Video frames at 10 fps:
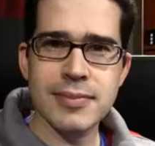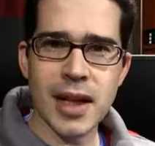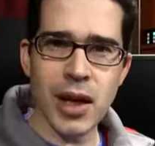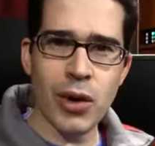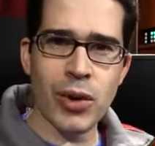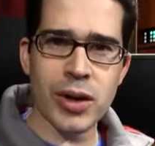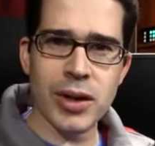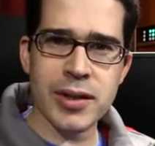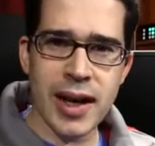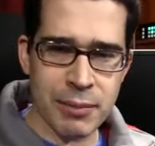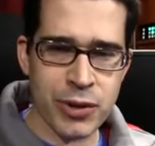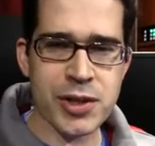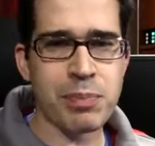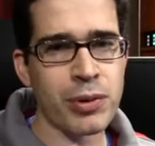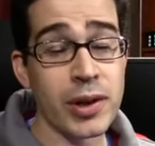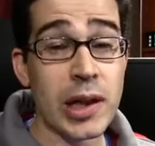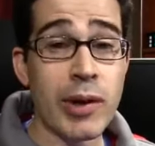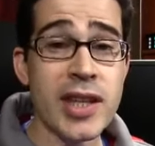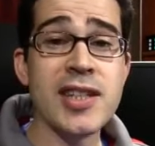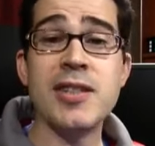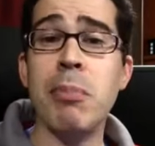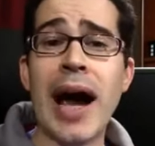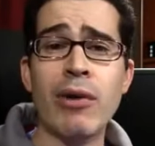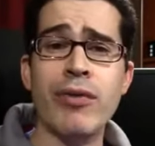Hello world, I'm Chris Perillo, and this is my